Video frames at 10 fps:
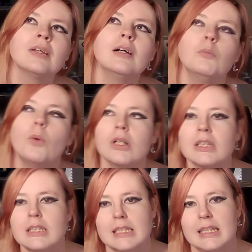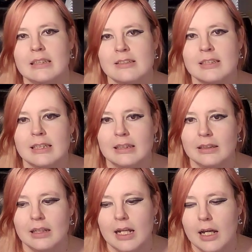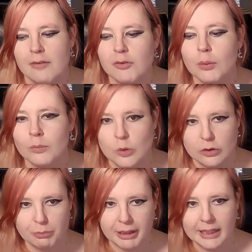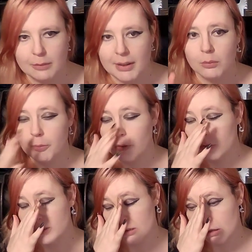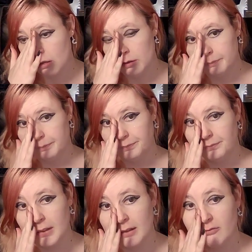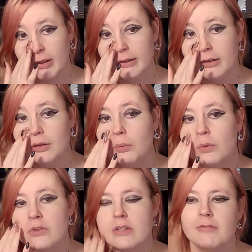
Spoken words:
one of the things that everyone was complaining about with Pokemon Scarlet and Violet was the